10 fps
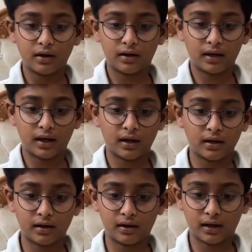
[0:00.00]
the
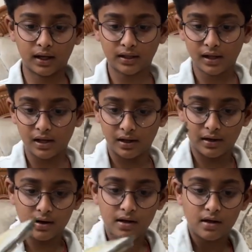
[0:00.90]

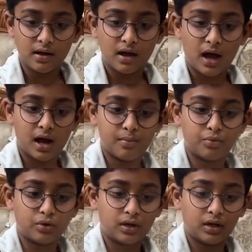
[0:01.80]
lid and
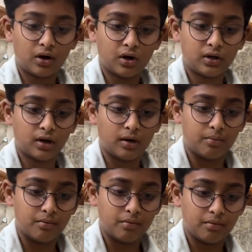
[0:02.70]
put it on top.